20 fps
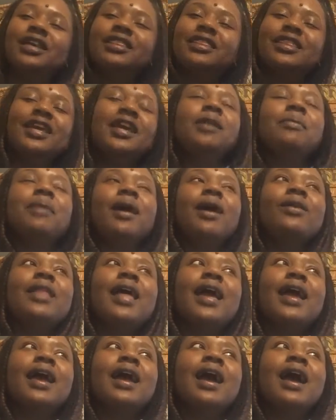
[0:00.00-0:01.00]
and think about
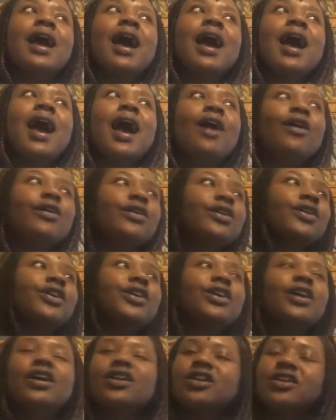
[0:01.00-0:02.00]
like how your
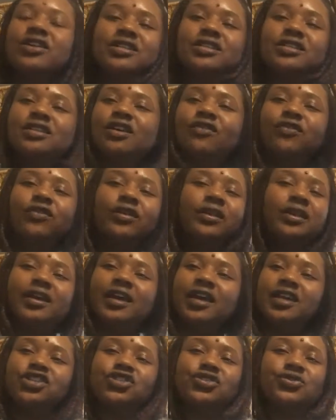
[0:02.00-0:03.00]
younger self will
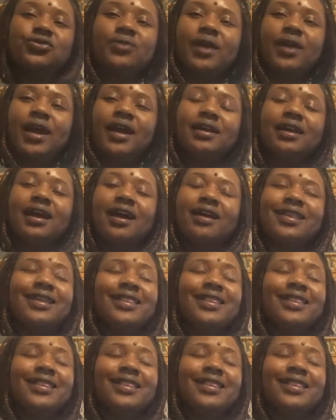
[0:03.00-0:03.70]
look at you right now.